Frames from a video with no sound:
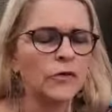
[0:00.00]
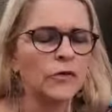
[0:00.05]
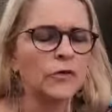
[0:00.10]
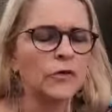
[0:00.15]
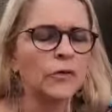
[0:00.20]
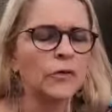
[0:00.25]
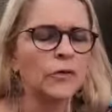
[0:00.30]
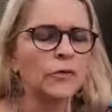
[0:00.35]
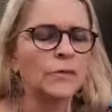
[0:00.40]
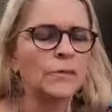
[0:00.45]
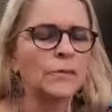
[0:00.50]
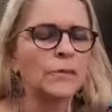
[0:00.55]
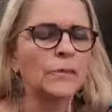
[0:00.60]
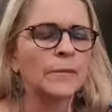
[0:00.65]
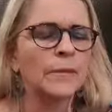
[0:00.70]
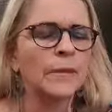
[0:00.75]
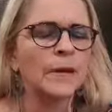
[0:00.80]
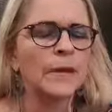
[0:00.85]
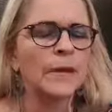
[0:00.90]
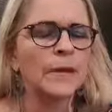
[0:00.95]
so
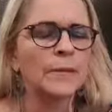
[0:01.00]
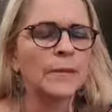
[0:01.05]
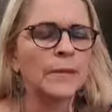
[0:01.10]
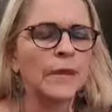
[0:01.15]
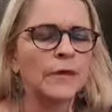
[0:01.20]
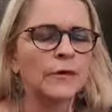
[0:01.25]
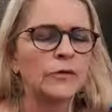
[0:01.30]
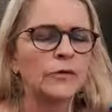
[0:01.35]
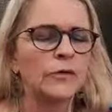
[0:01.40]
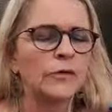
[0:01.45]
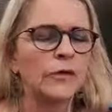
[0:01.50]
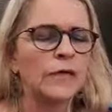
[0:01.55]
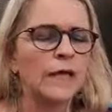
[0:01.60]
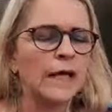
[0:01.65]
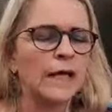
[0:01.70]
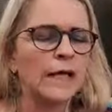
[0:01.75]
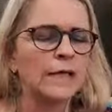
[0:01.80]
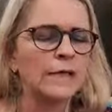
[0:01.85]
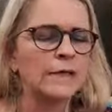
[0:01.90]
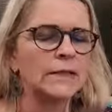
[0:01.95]
back to
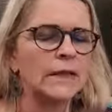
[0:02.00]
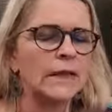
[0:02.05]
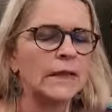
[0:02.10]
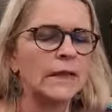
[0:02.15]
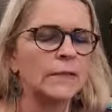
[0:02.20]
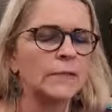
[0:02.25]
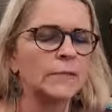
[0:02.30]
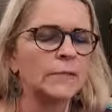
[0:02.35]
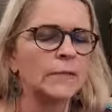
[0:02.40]
reality.